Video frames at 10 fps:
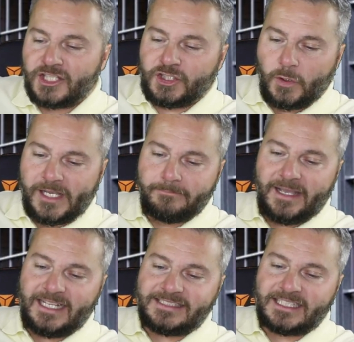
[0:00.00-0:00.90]
Two
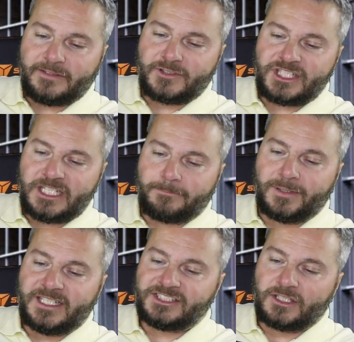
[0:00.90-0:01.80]
inmates at the Virginia
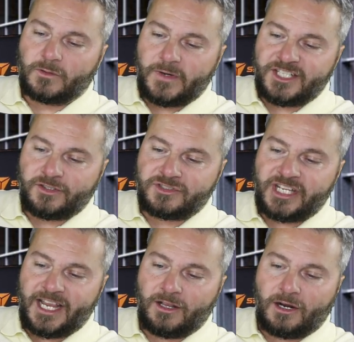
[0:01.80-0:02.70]
Peninsula Regional
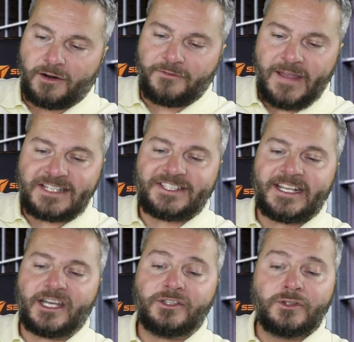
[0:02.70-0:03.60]
Jail are
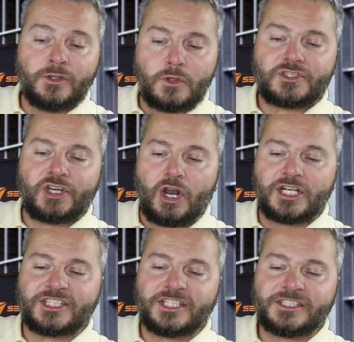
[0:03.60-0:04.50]
facing new
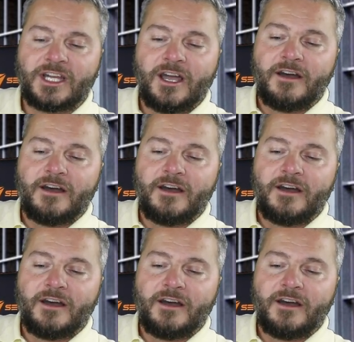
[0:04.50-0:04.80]
charges